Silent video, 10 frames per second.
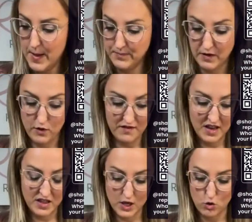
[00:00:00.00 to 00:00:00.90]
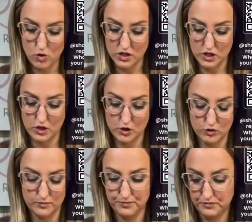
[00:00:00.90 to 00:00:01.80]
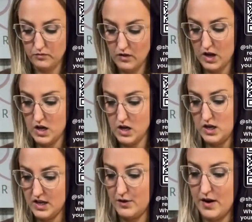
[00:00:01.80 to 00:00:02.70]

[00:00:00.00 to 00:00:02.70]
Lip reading: If you have anything you want to get rid